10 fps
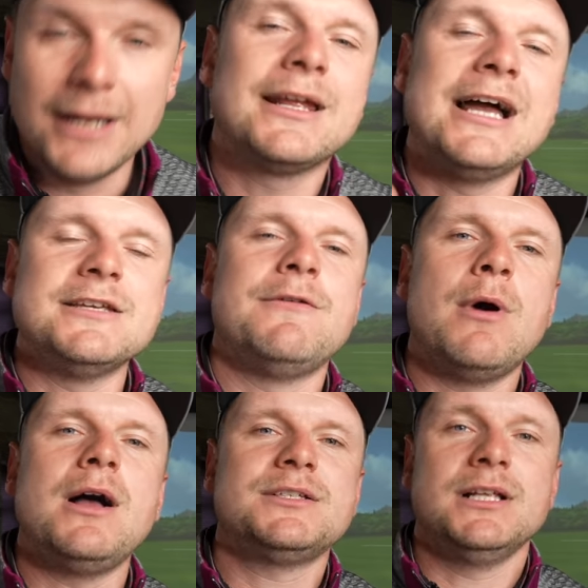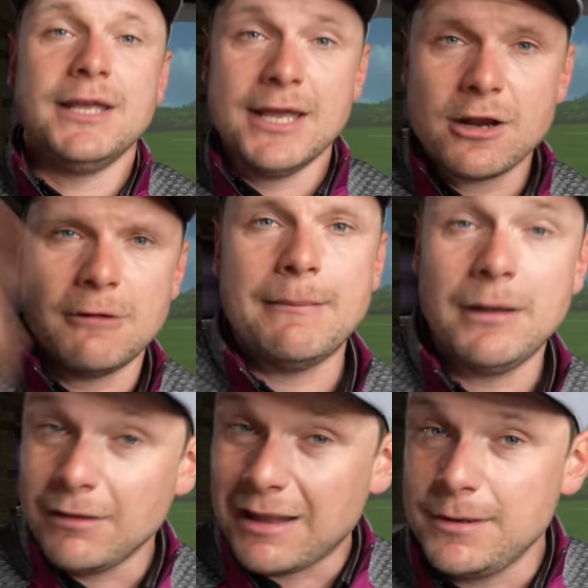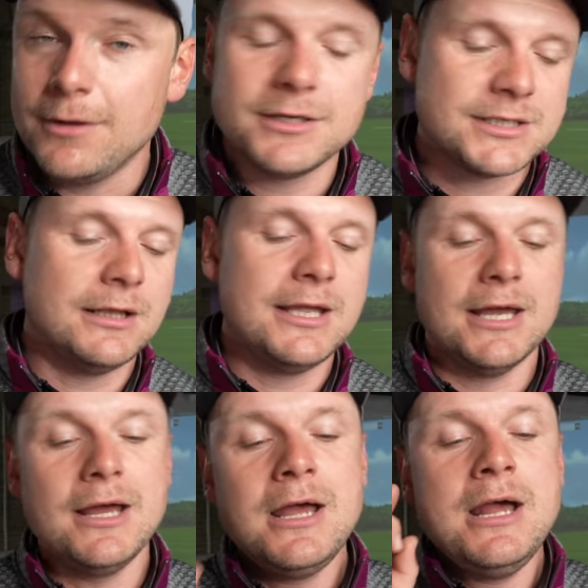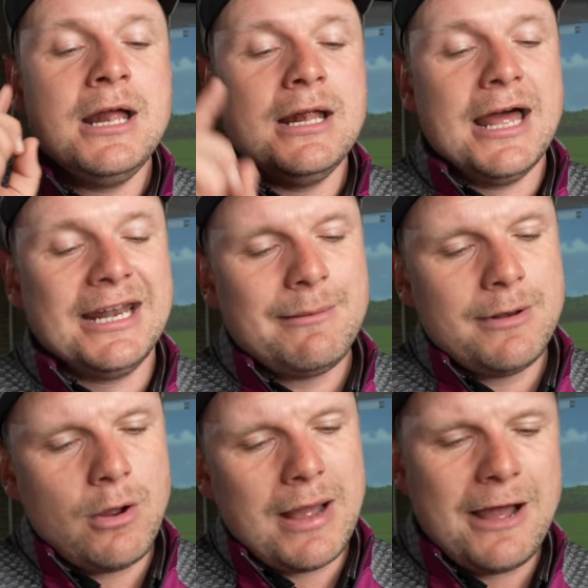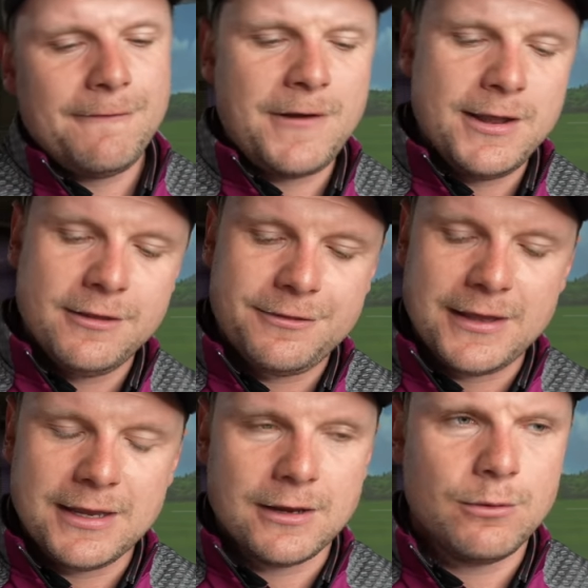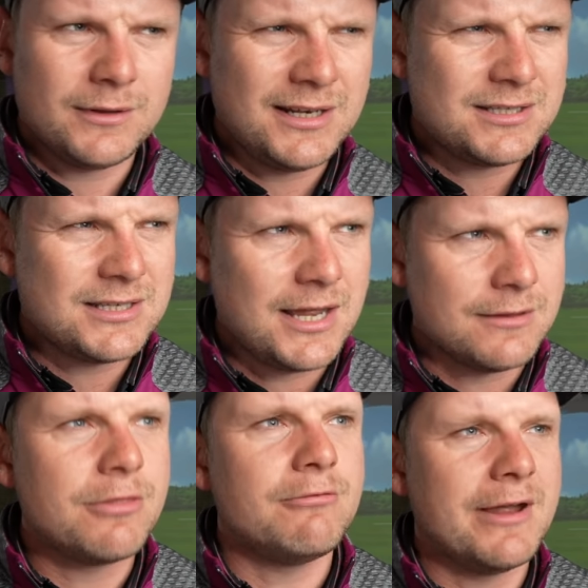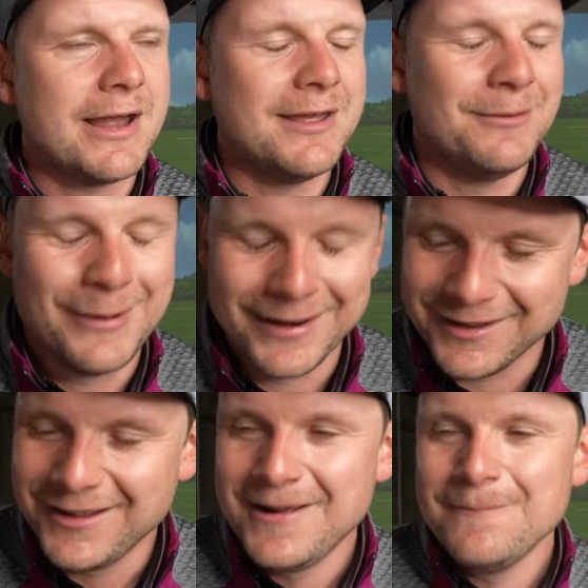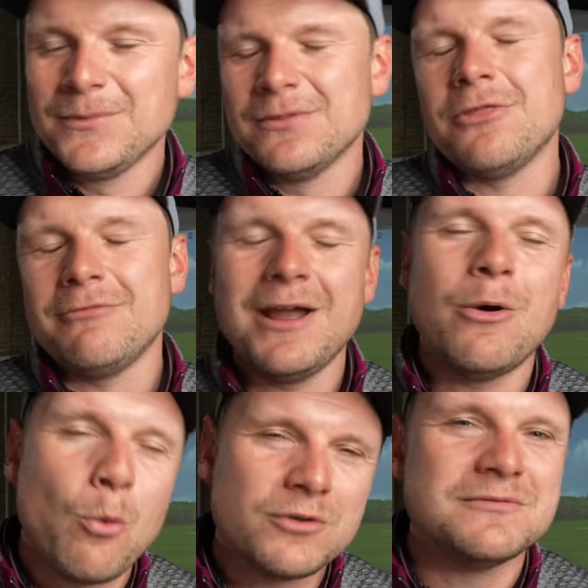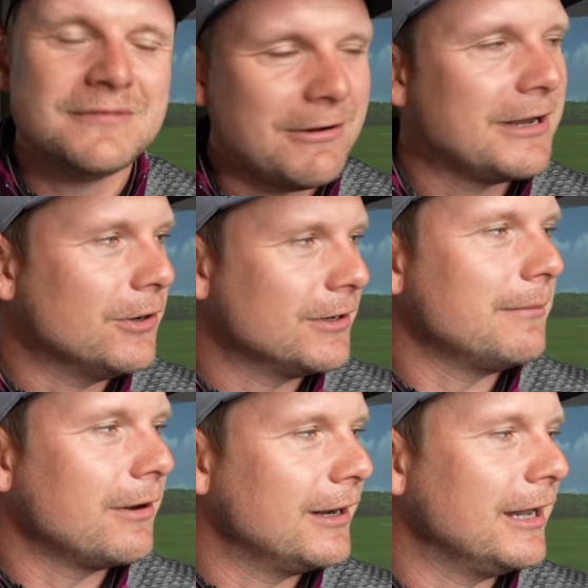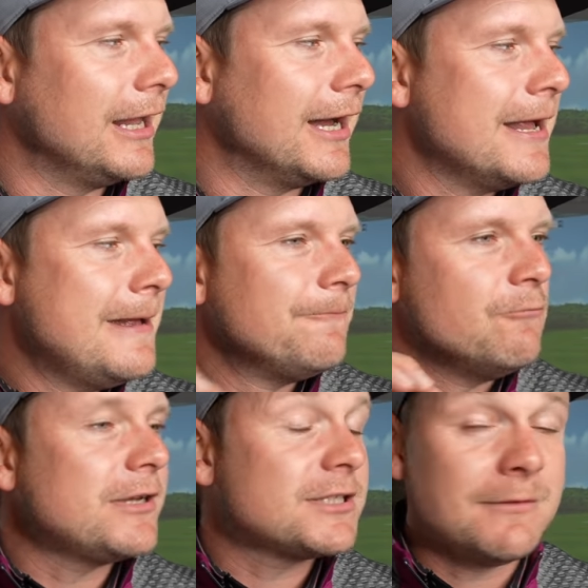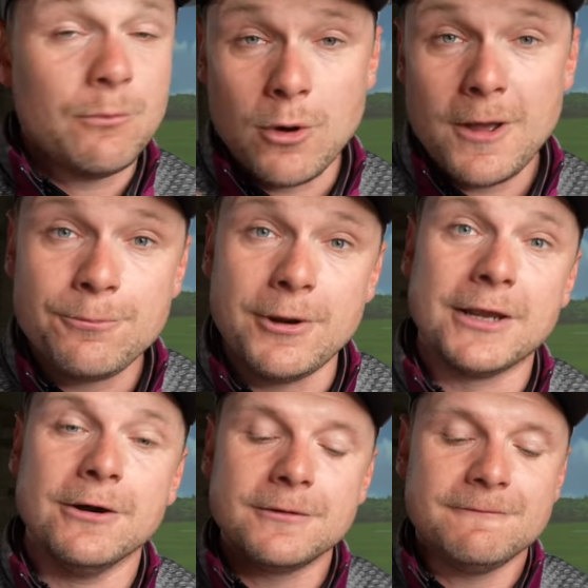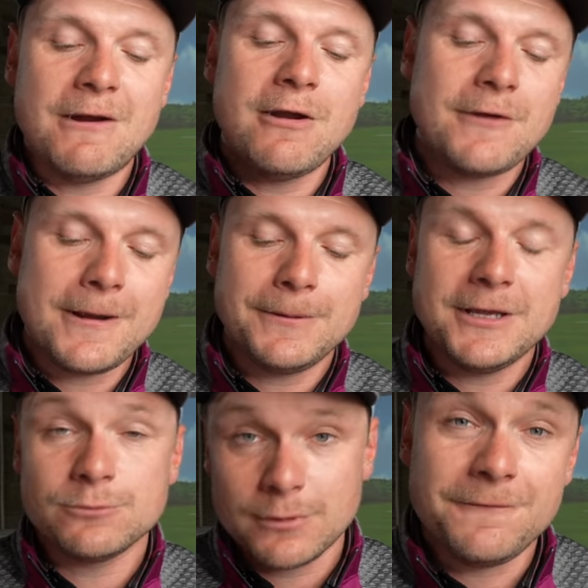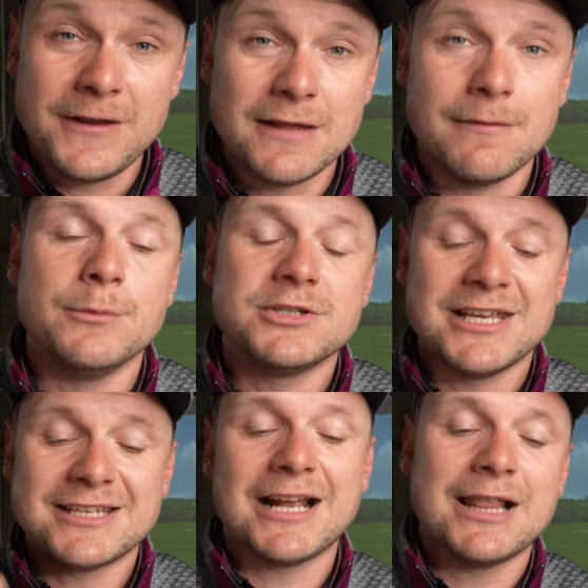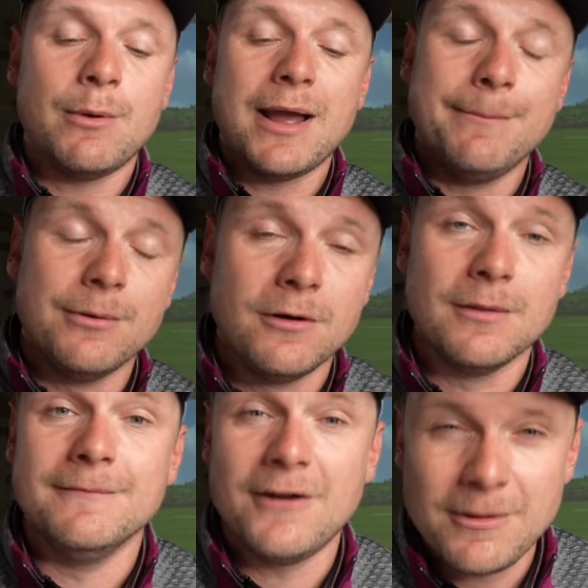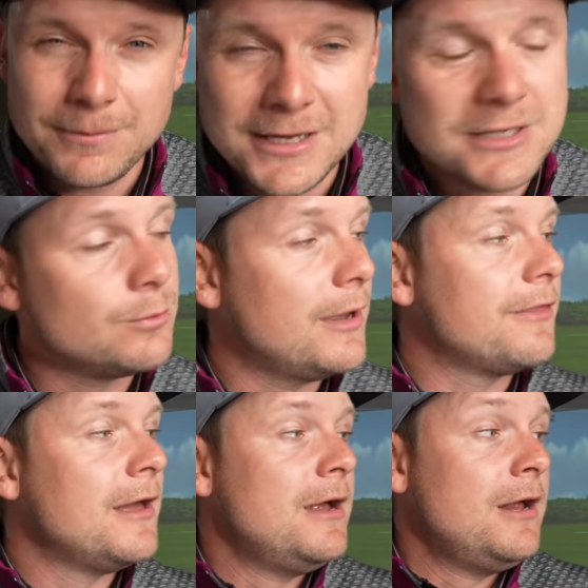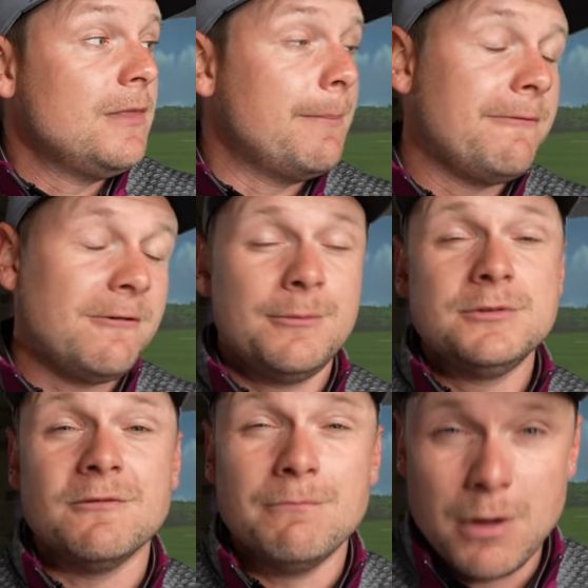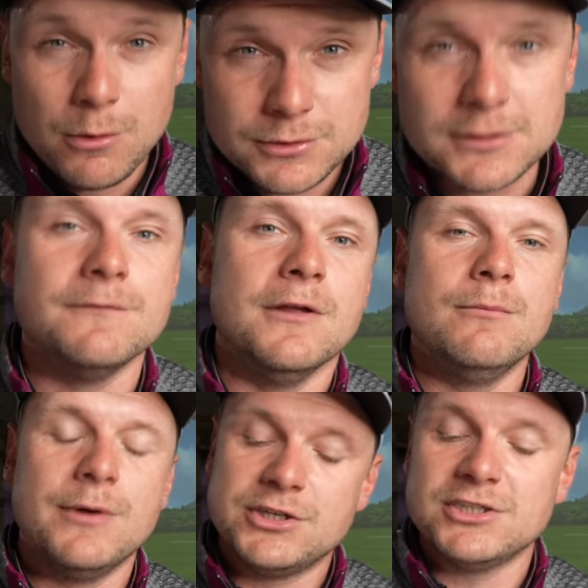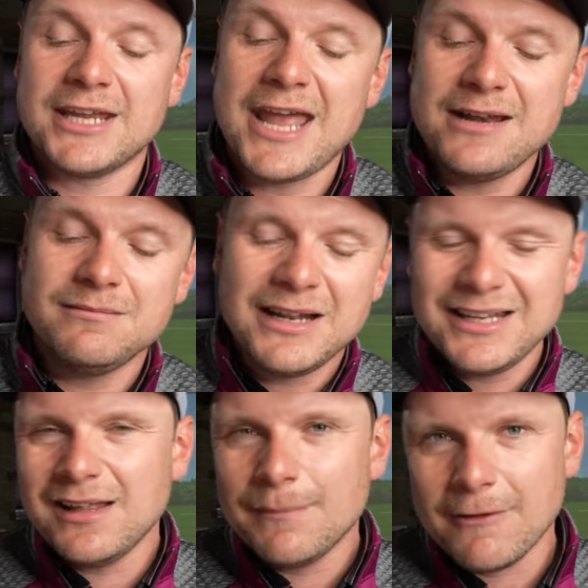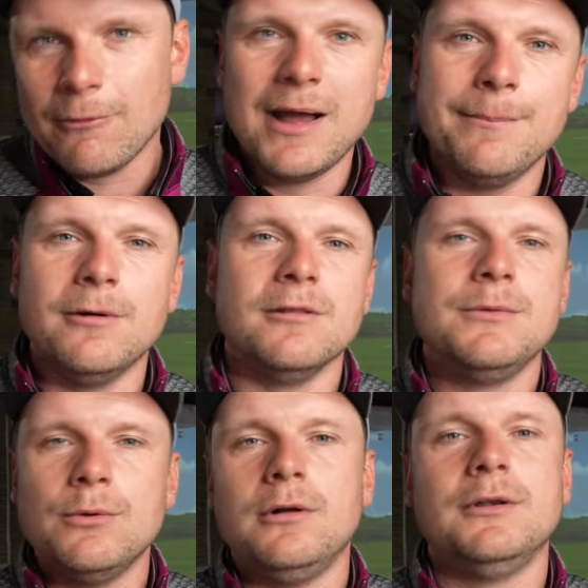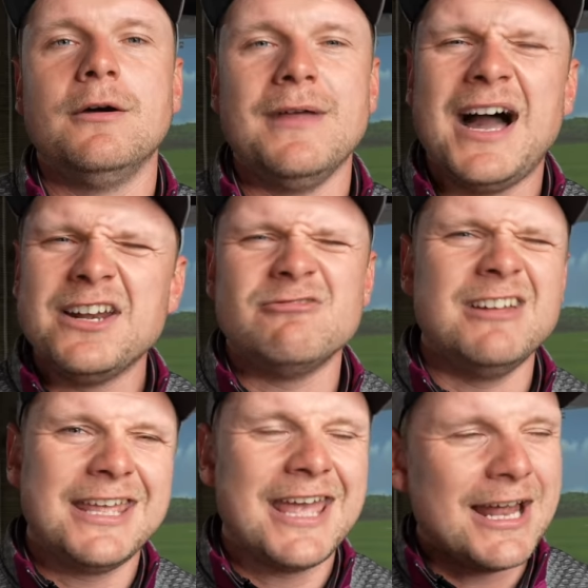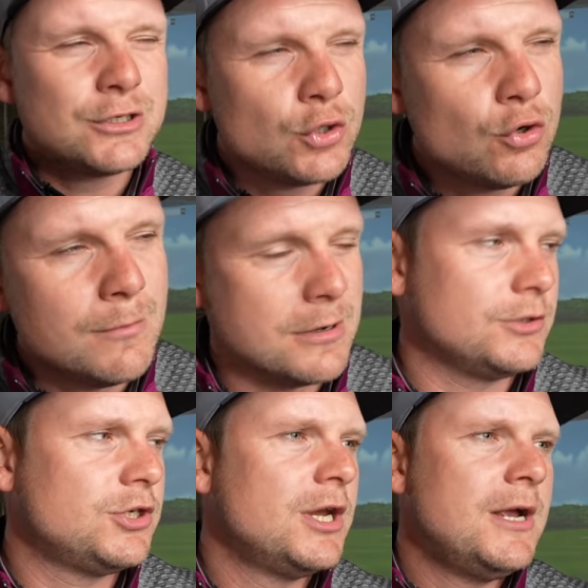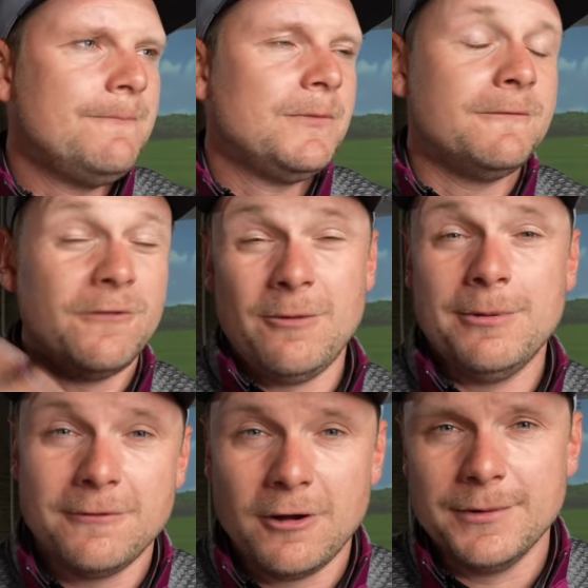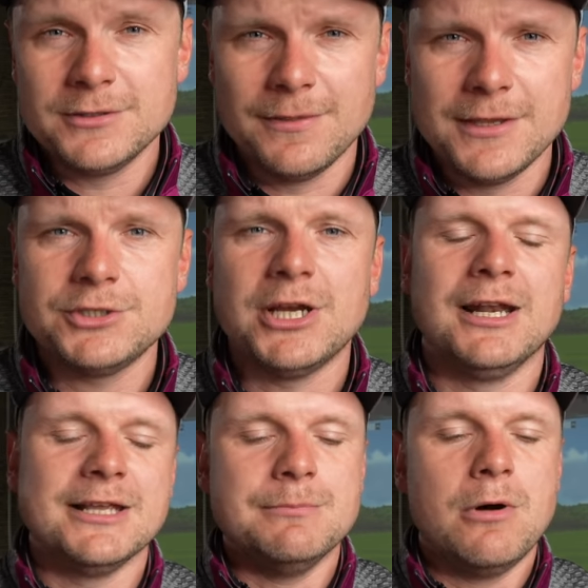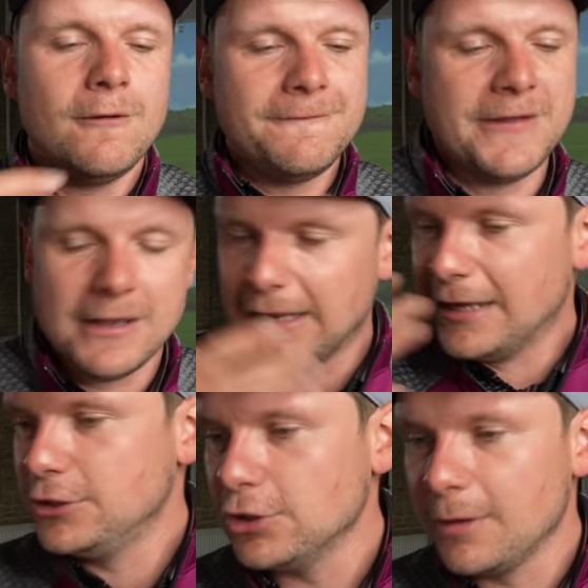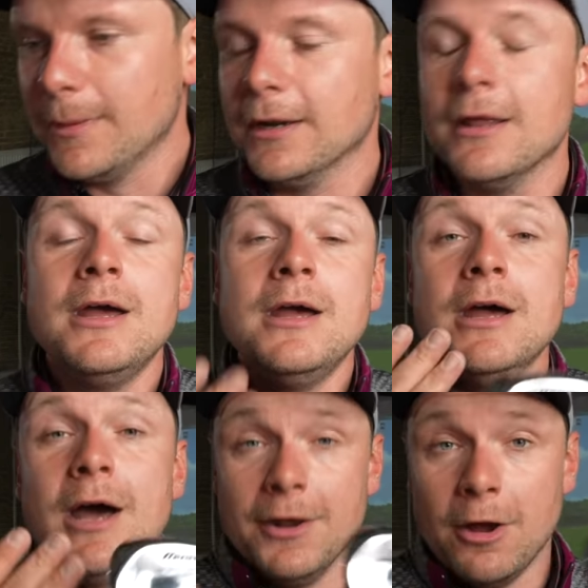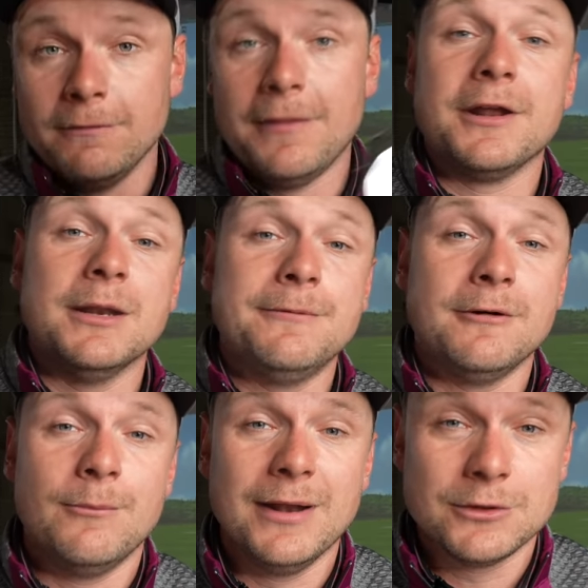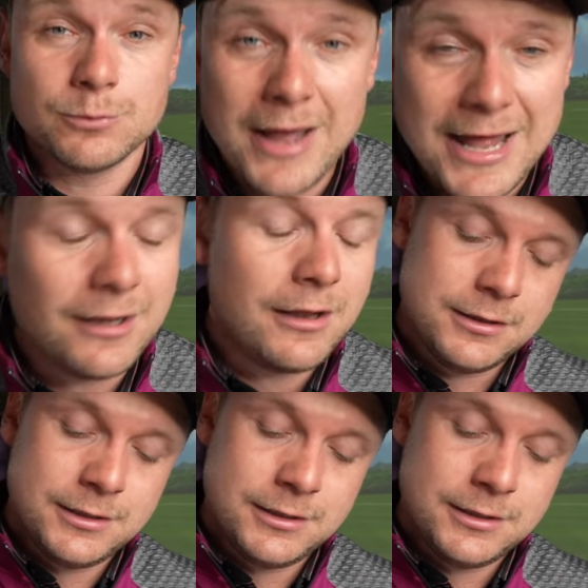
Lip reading: Guys, if you are still here, comment below, let me know you're still here. And let me know how far you think, what did I say, the 3-iron went. The 3-iron wasn't very good, I'm not going to lie. The rest of them were pretty good. Very, very pleased with the feel of them, which is exactly why I bought them. Very pleased with the performance of most of them, which is, again, a little bit of why I bought them. You all know that I don't really care too much for performance on this channel. It's more feel, enjoyment, and hopefully they're going to perform well as well.